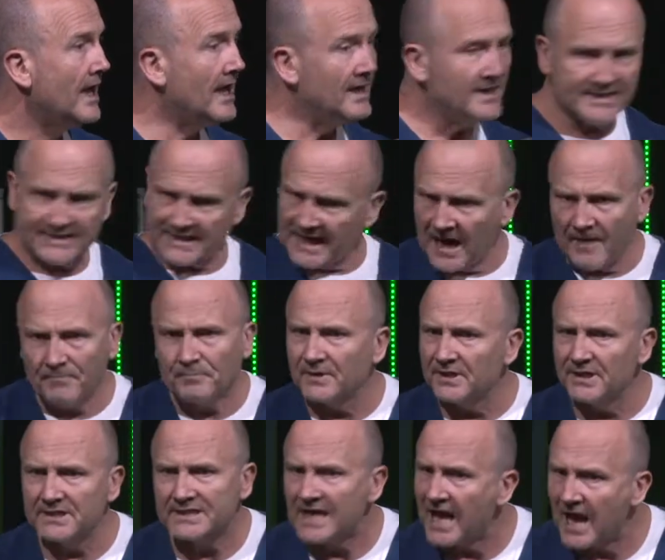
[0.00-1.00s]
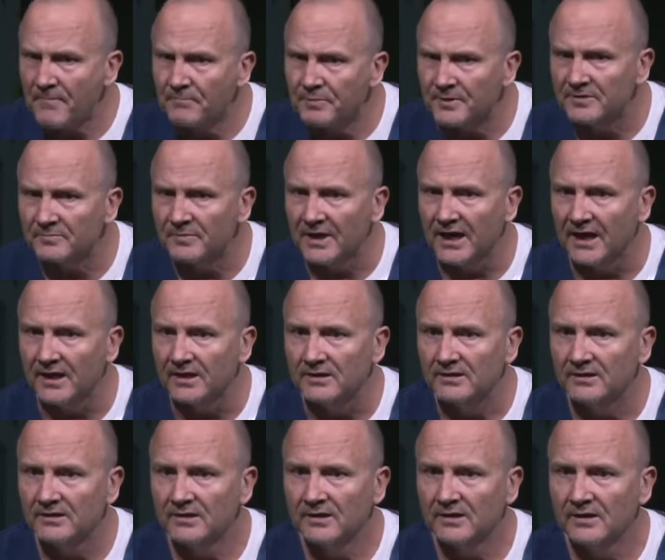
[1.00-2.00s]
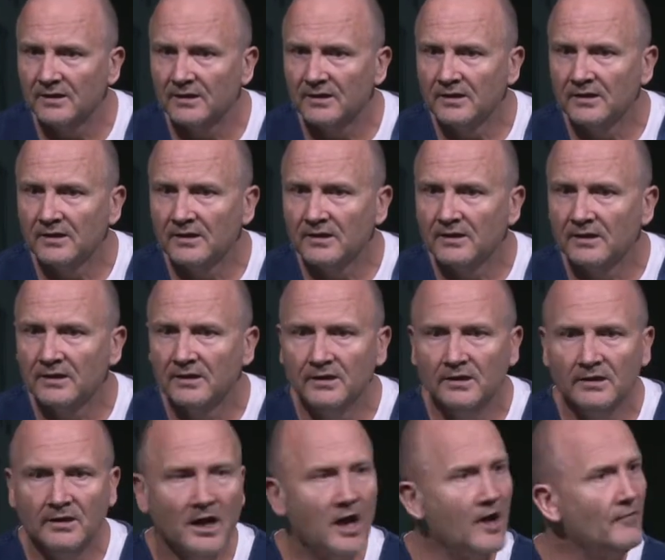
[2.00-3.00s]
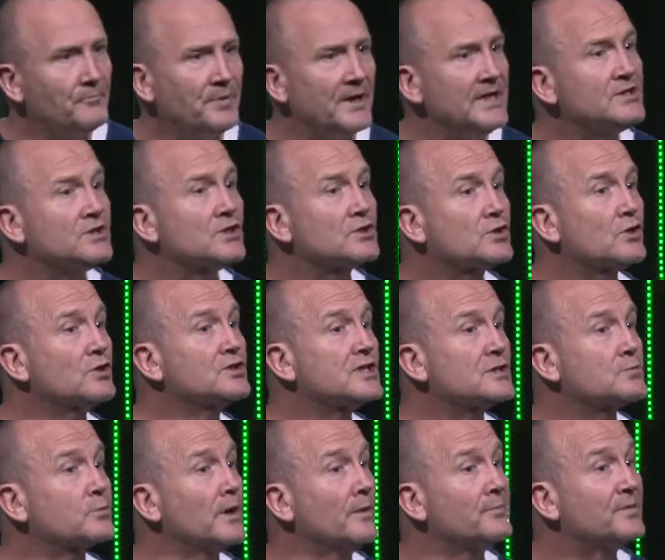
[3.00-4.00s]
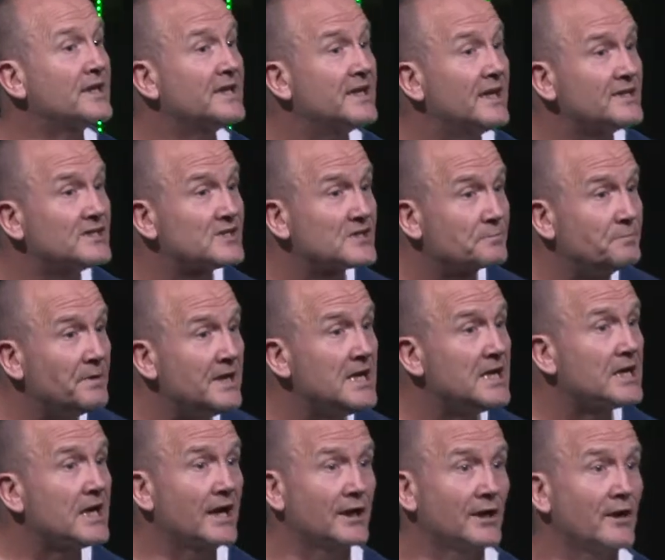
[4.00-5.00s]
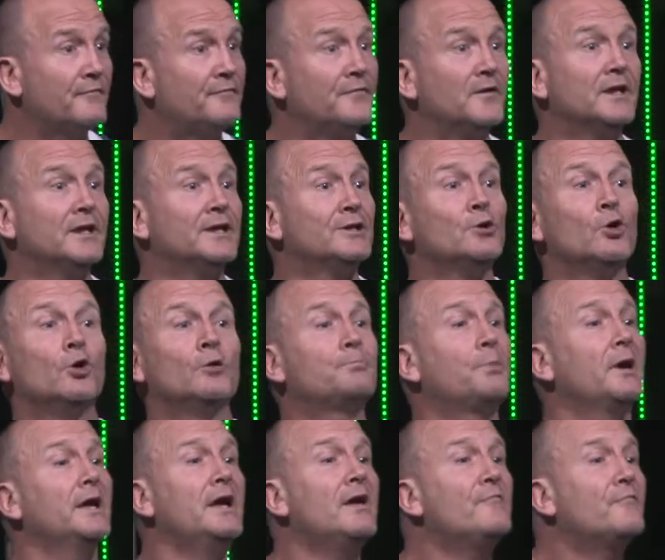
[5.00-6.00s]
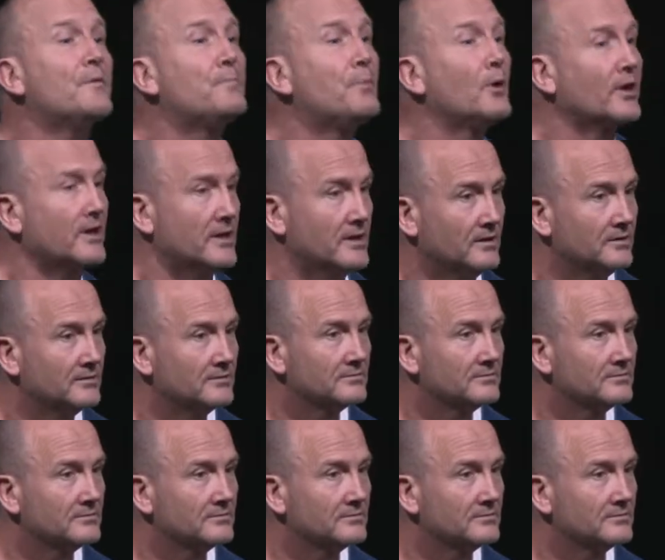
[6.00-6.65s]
And it's happened. It's happened, man. I've been to churches where I'm the guest speaker and I feel ignored by everybody.